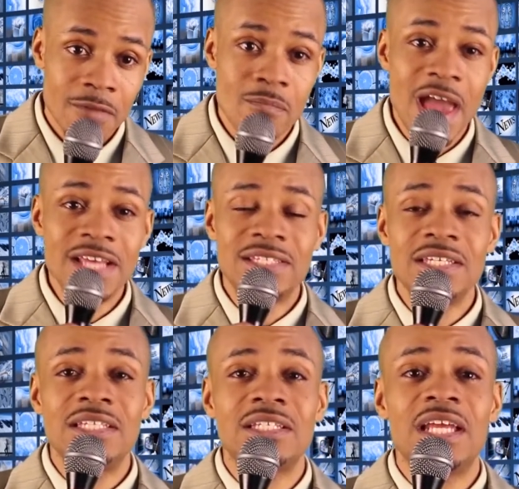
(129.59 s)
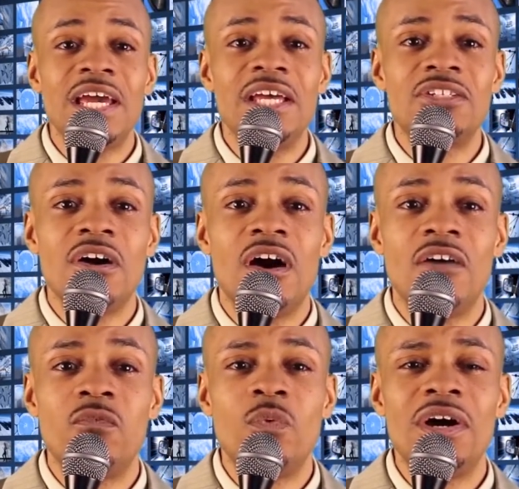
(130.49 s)
Macy's lays
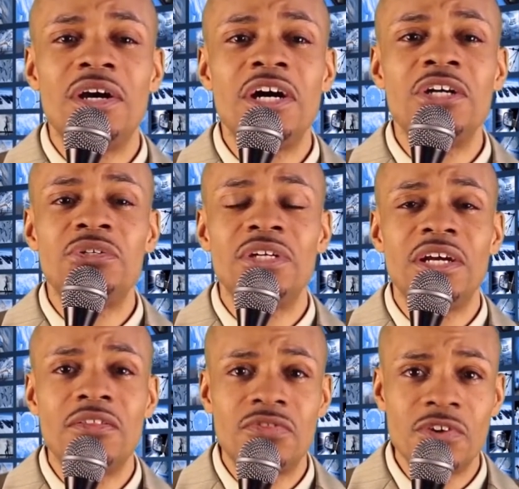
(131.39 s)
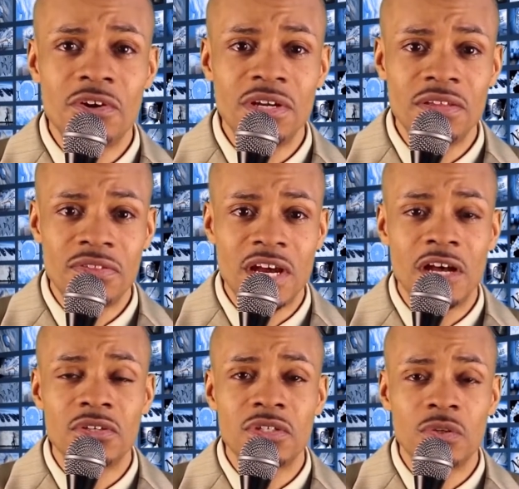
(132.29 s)
off
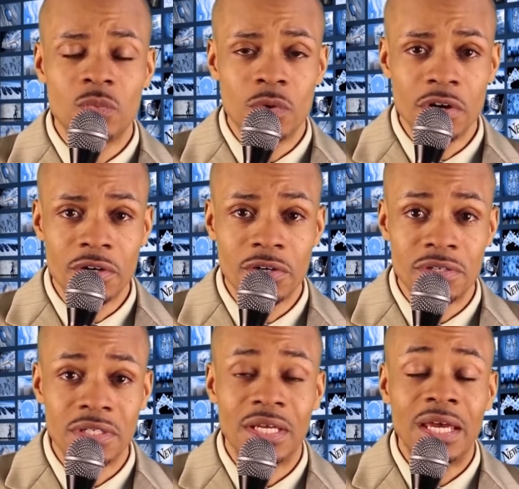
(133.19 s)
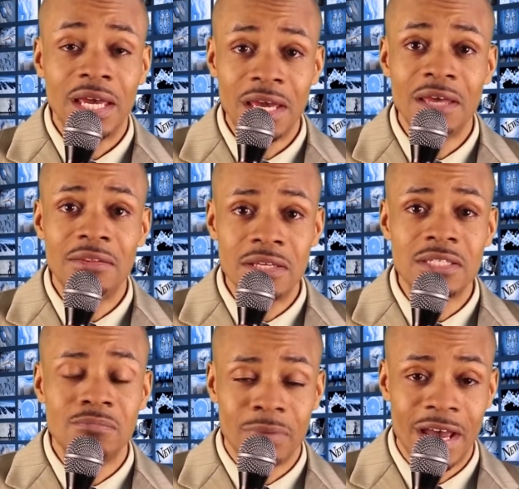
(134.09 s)
130,000 workers in
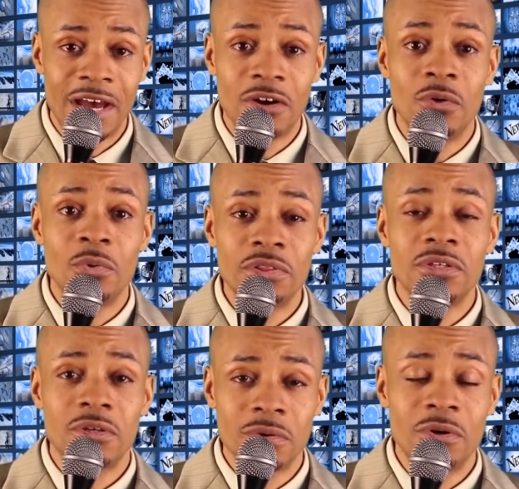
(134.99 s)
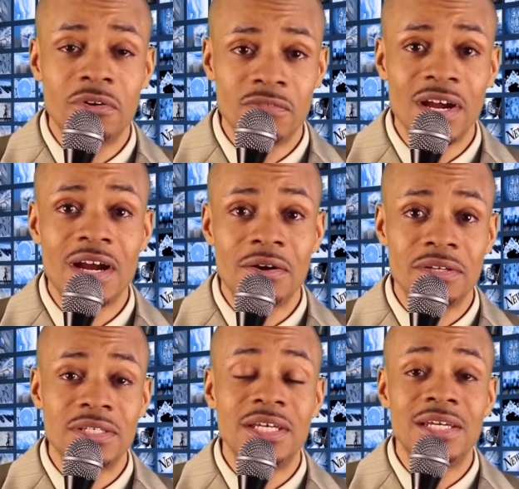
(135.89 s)
this battle with the
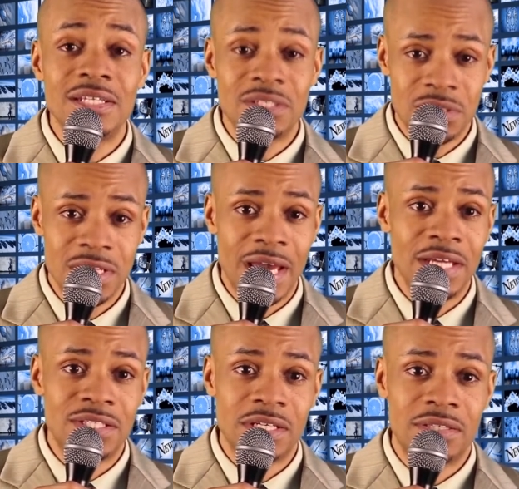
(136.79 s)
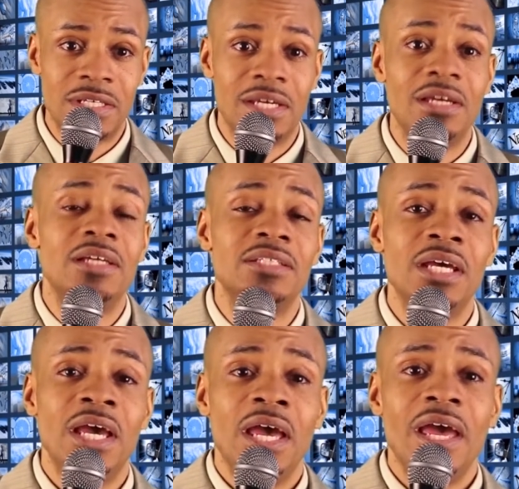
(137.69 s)
coronavirus. It is changing things.
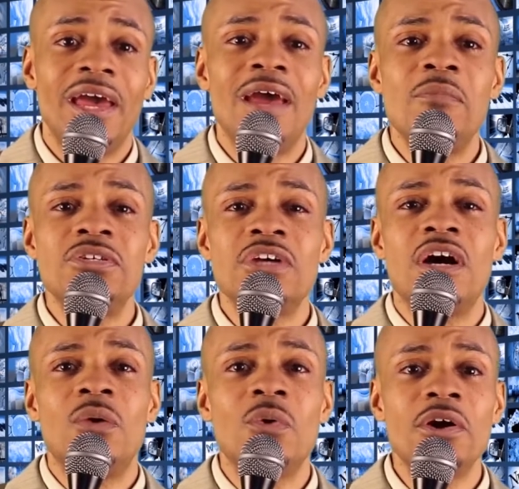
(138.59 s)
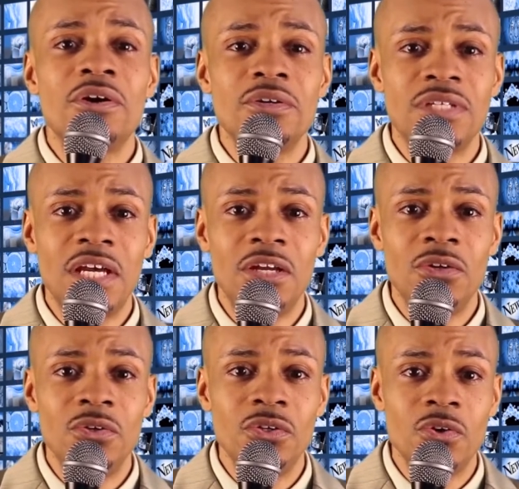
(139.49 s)
Amazon workers in
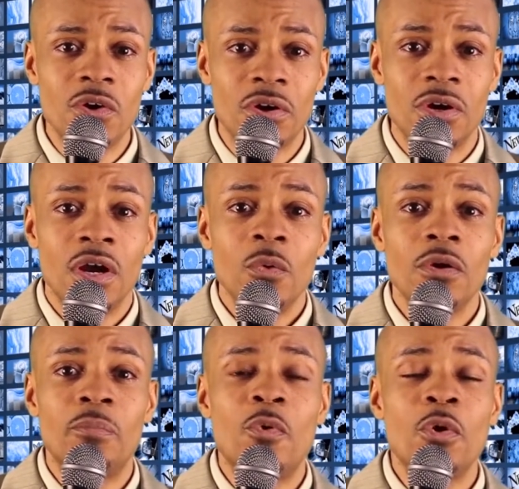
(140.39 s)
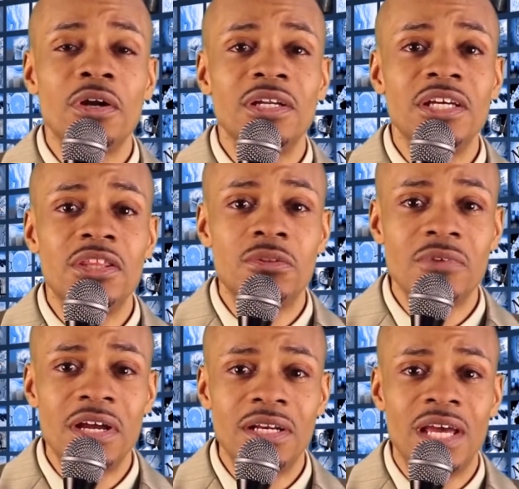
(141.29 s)
New York reportedly
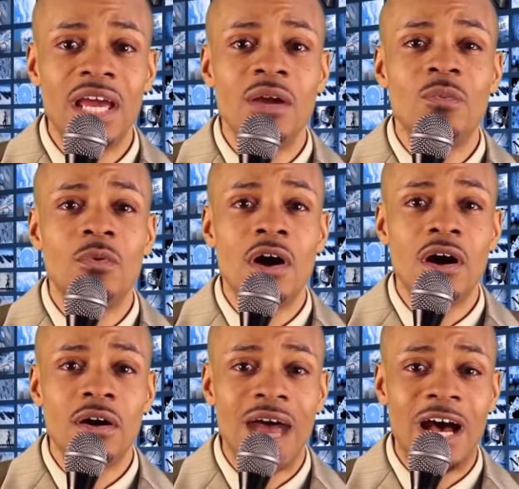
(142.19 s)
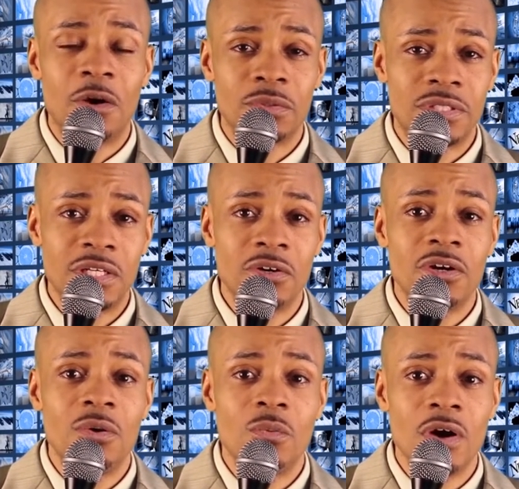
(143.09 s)
threatened a walkout. They're
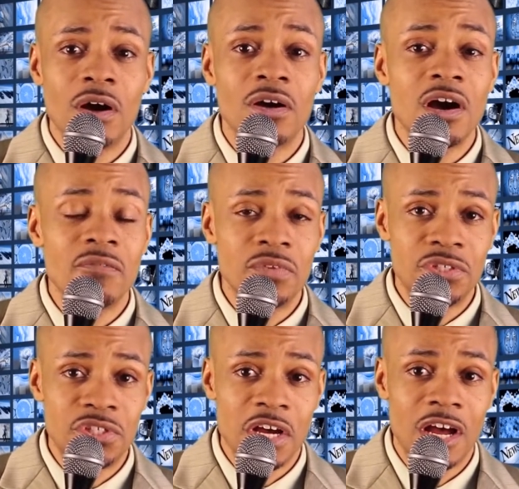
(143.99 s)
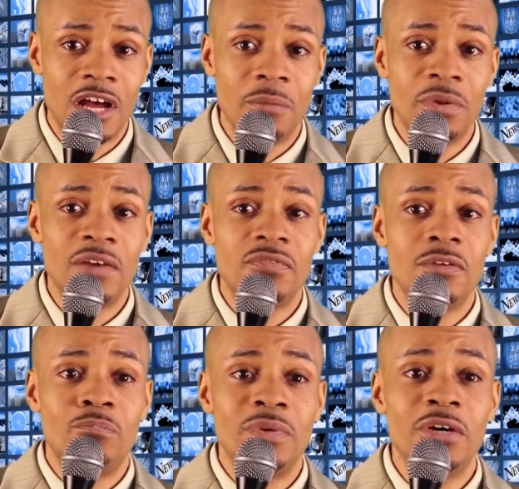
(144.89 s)
going to walk off the job if
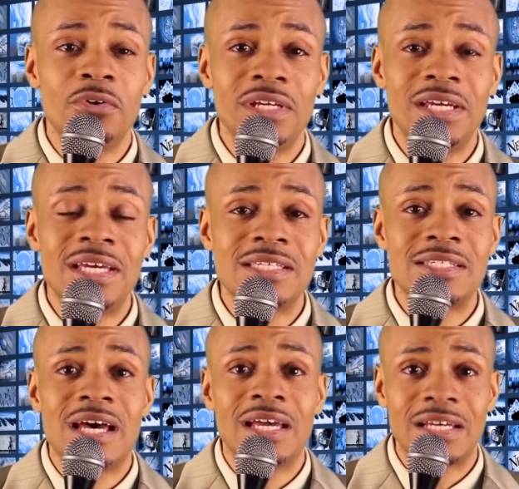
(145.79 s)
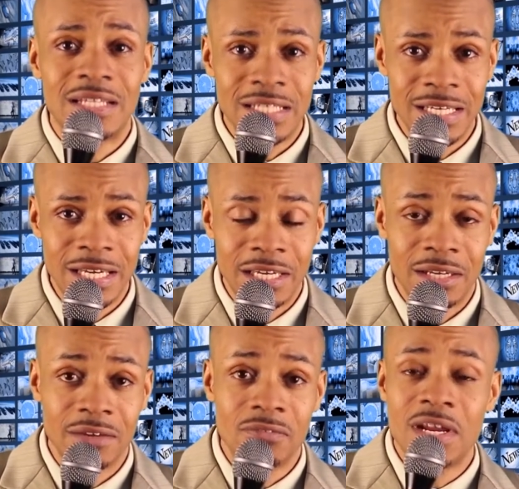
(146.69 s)
the building is not clean,
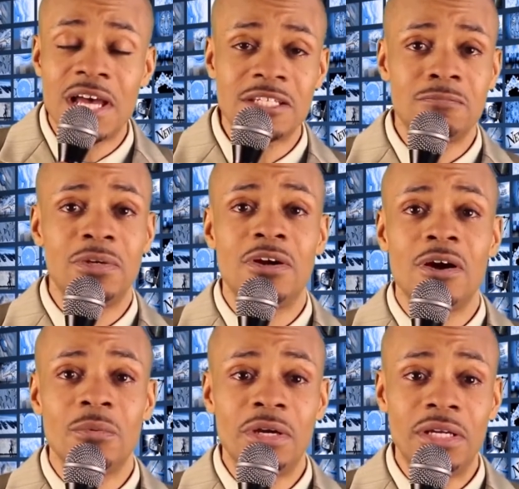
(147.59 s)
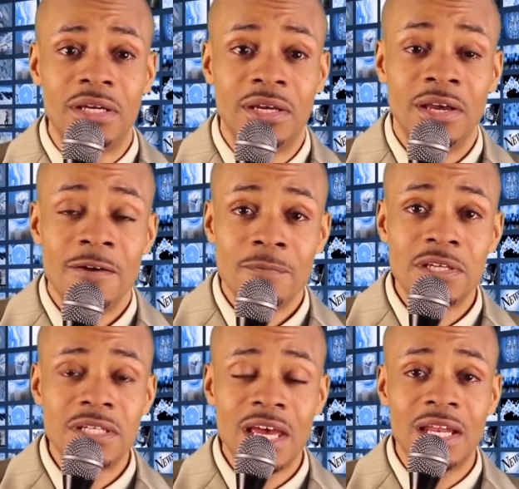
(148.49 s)
if it hasn't been already.
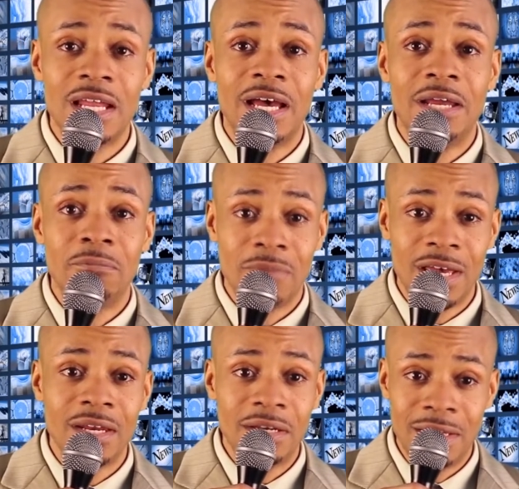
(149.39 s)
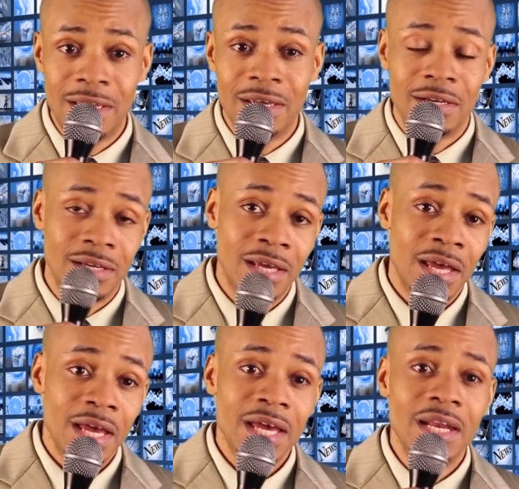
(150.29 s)
This headline made it in.
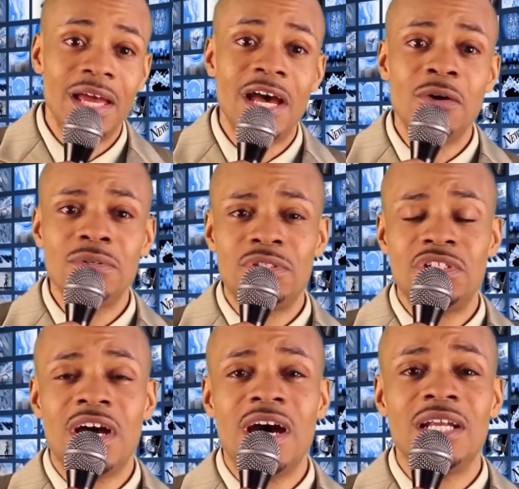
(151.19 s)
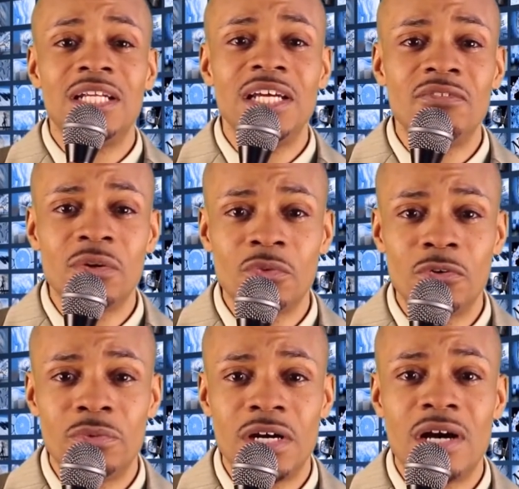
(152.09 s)
An Elton John living
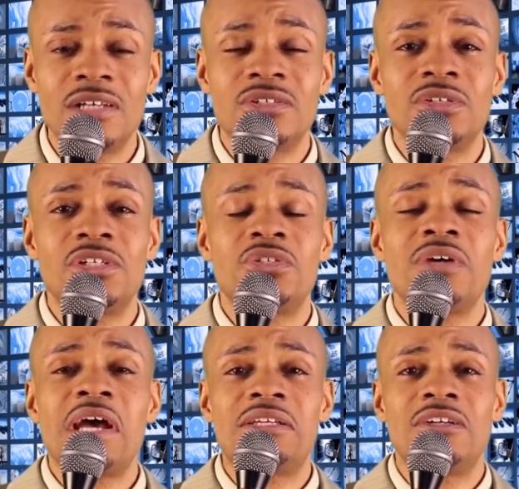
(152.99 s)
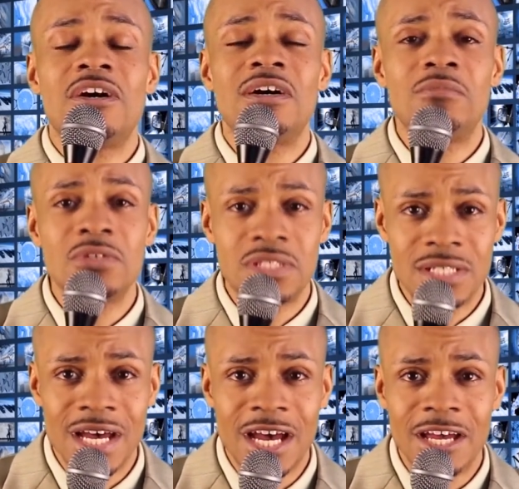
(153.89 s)
room concert attracted
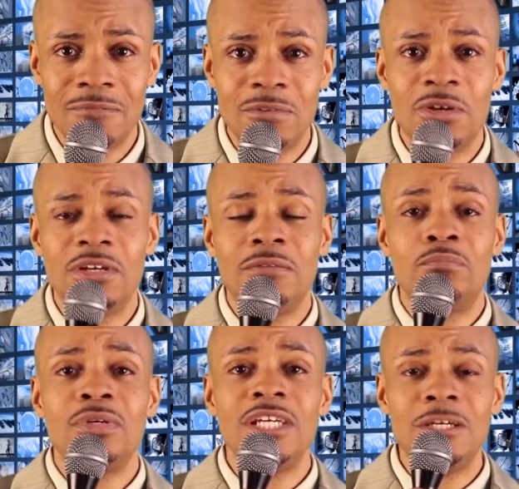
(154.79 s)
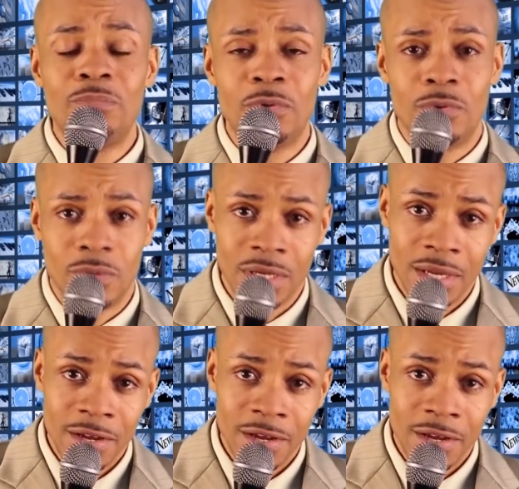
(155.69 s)
almost 9 million people.